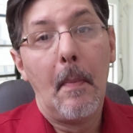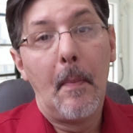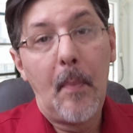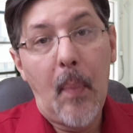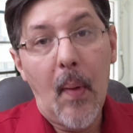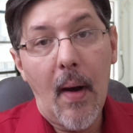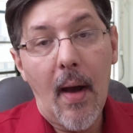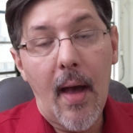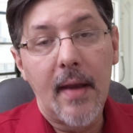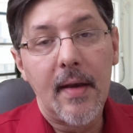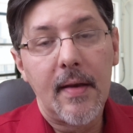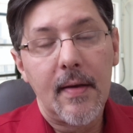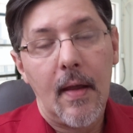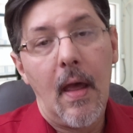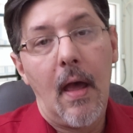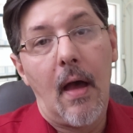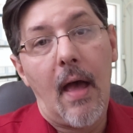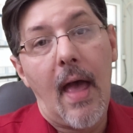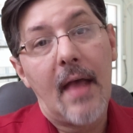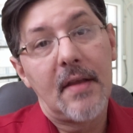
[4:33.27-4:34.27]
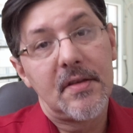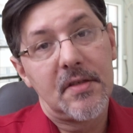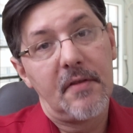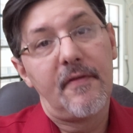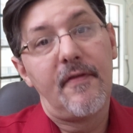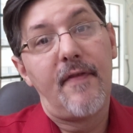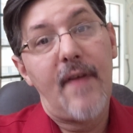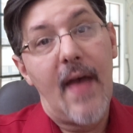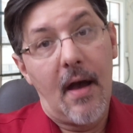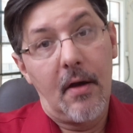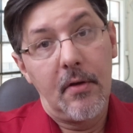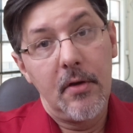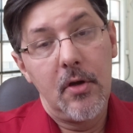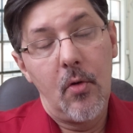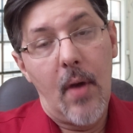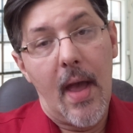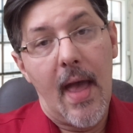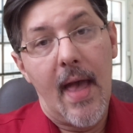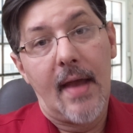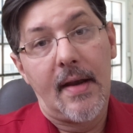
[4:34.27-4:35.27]
but as a
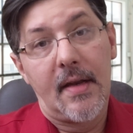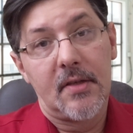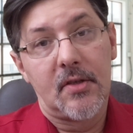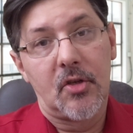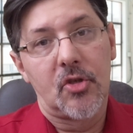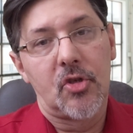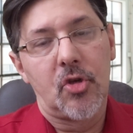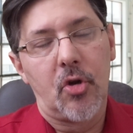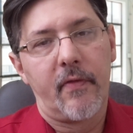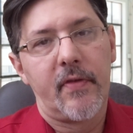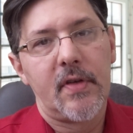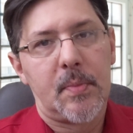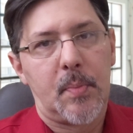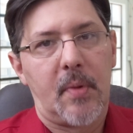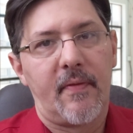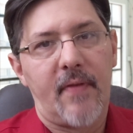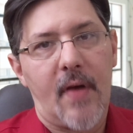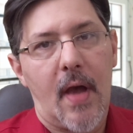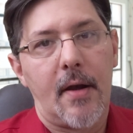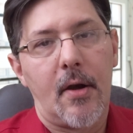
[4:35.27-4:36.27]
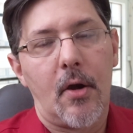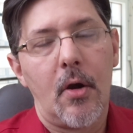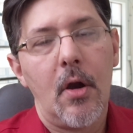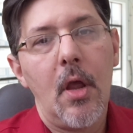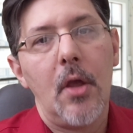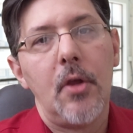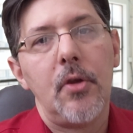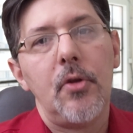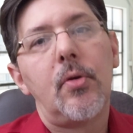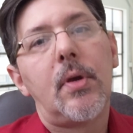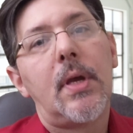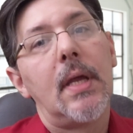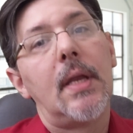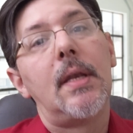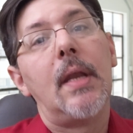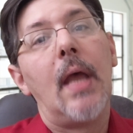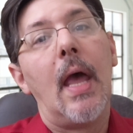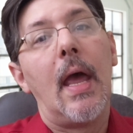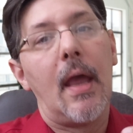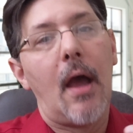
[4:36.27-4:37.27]
value add as a service provider, you
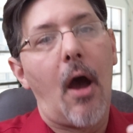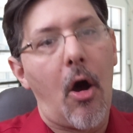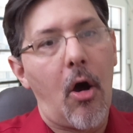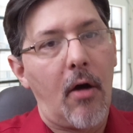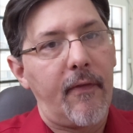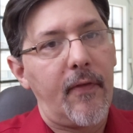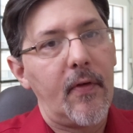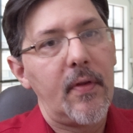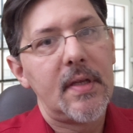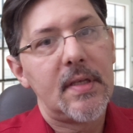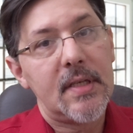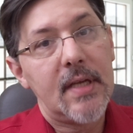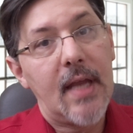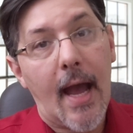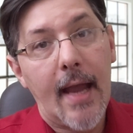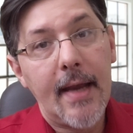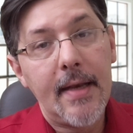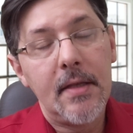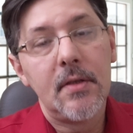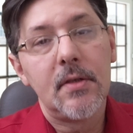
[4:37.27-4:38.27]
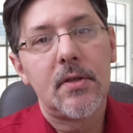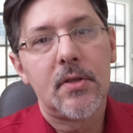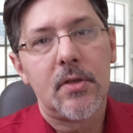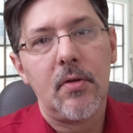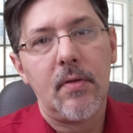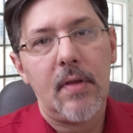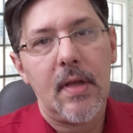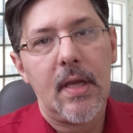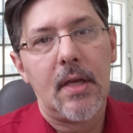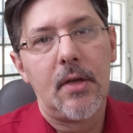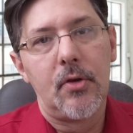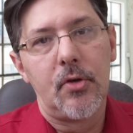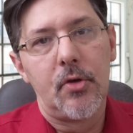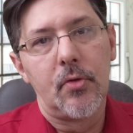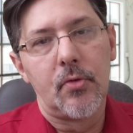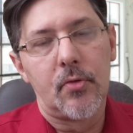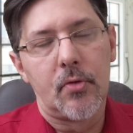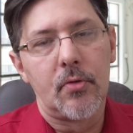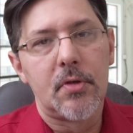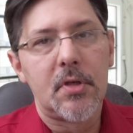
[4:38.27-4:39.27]
can offer this guidance to the end
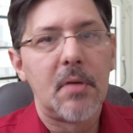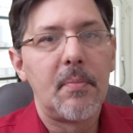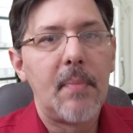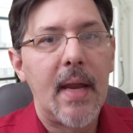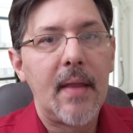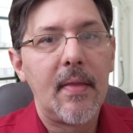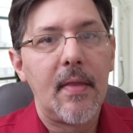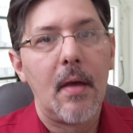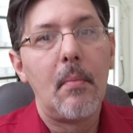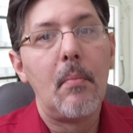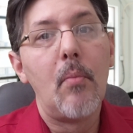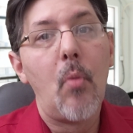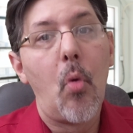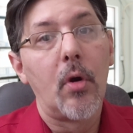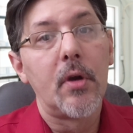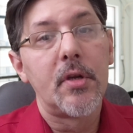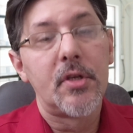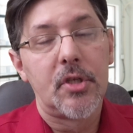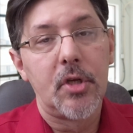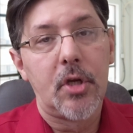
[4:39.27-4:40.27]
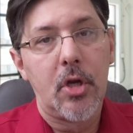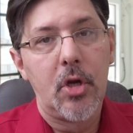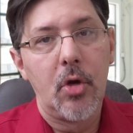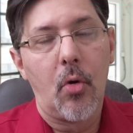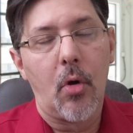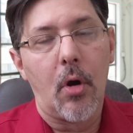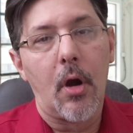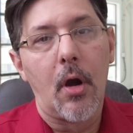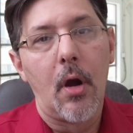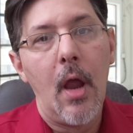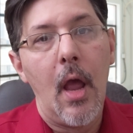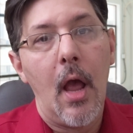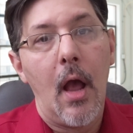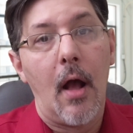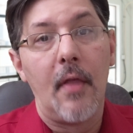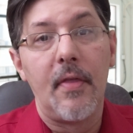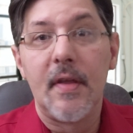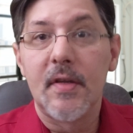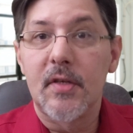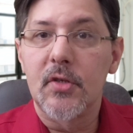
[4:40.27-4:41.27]
users to make them more secure.
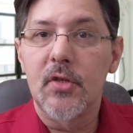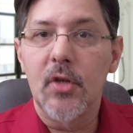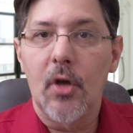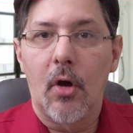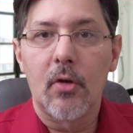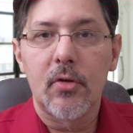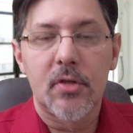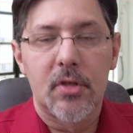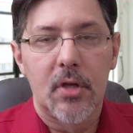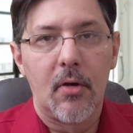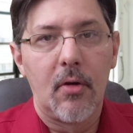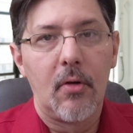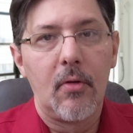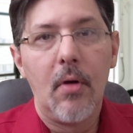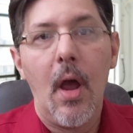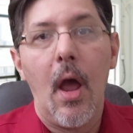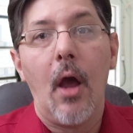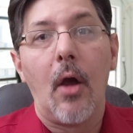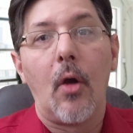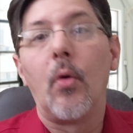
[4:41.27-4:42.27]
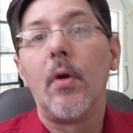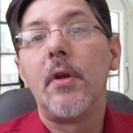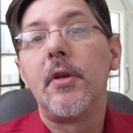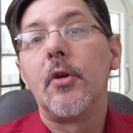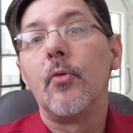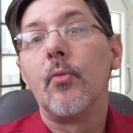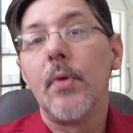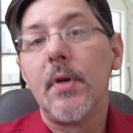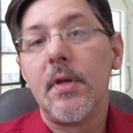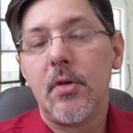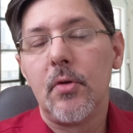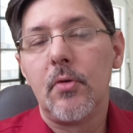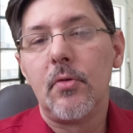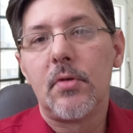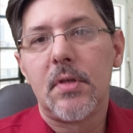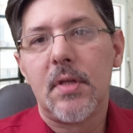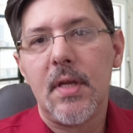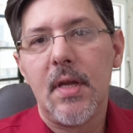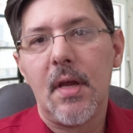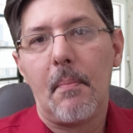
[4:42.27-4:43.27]
This is also going to
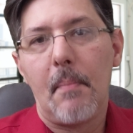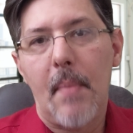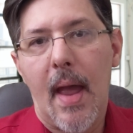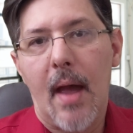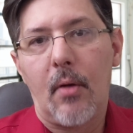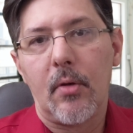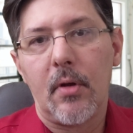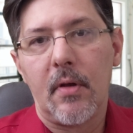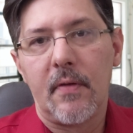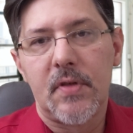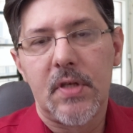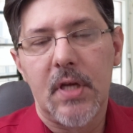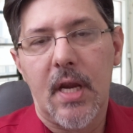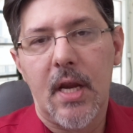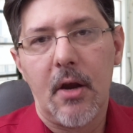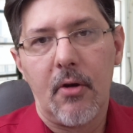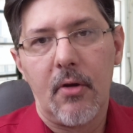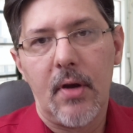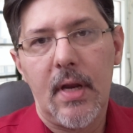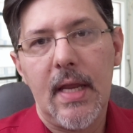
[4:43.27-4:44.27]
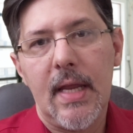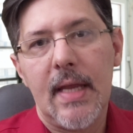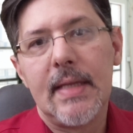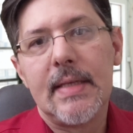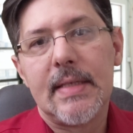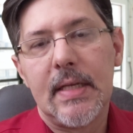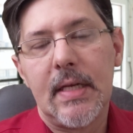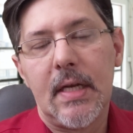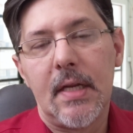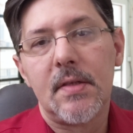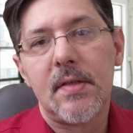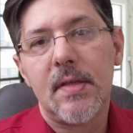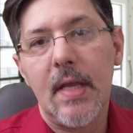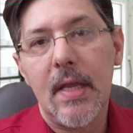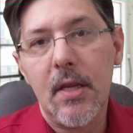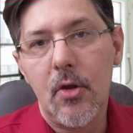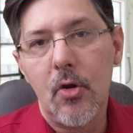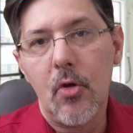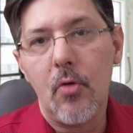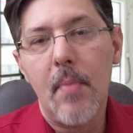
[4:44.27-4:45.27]
reduce the amount of security incidents that
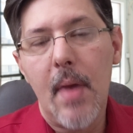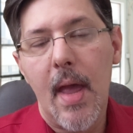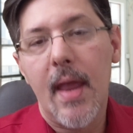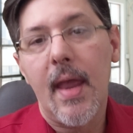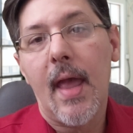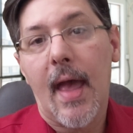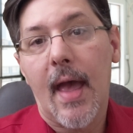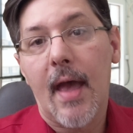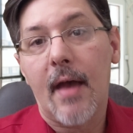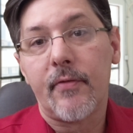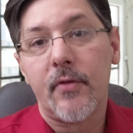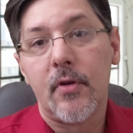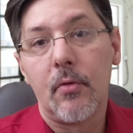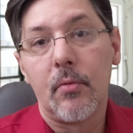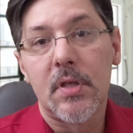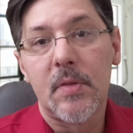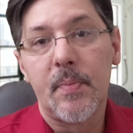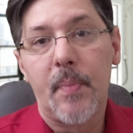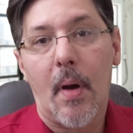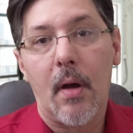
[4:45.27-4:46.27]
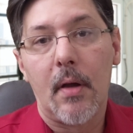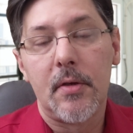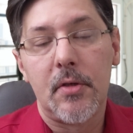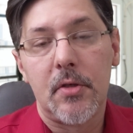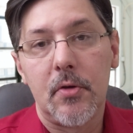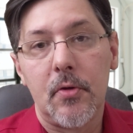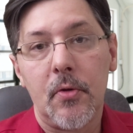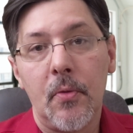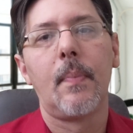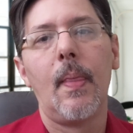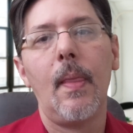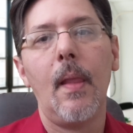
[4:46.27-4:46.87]
you may have to respond to.